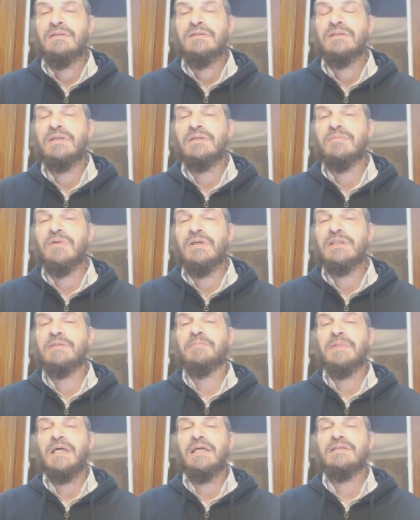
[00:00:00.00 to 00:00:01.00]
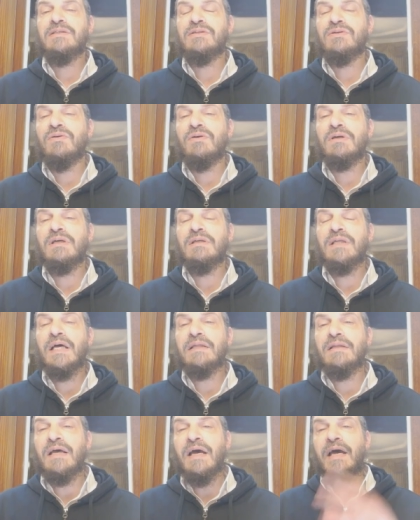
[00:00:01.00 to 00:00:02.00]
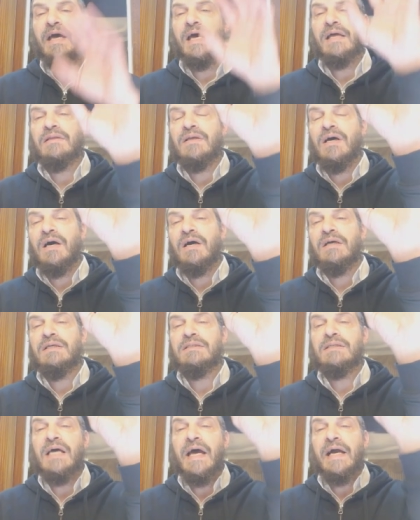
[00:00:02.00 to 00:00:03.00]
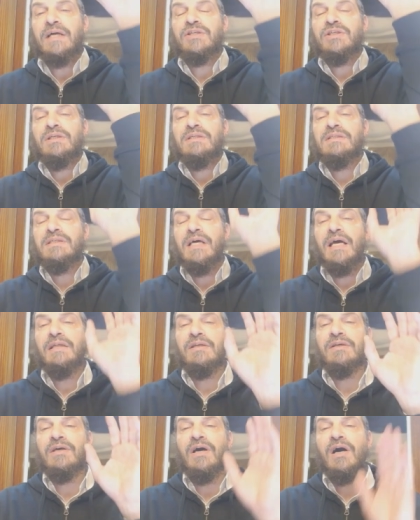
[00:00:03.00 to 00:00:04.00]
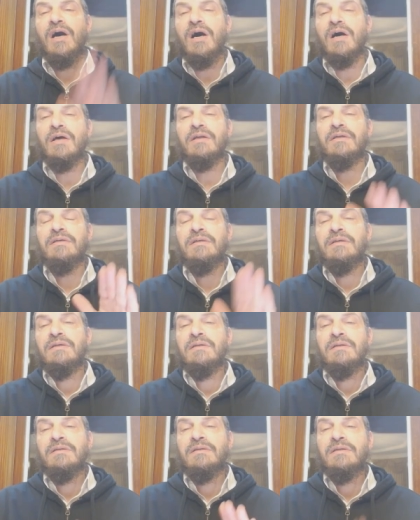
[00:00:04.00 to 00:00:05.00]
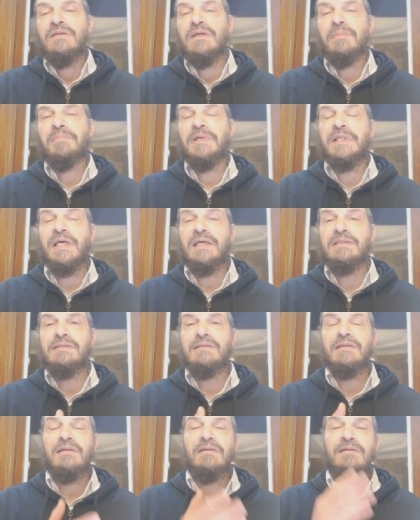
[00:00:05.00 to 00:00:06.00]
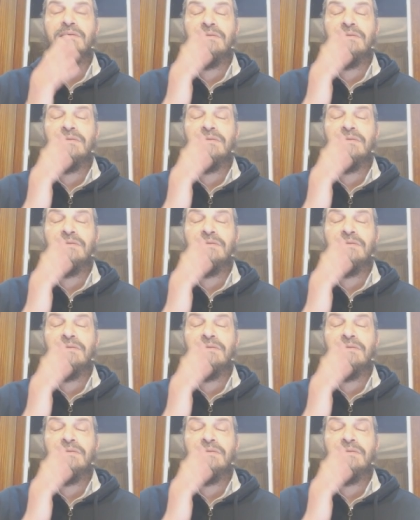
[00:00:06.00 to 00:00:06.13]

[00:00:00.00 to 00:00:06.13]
So the Gemara explains, it's talking that the hand is actually standing on a pedestal.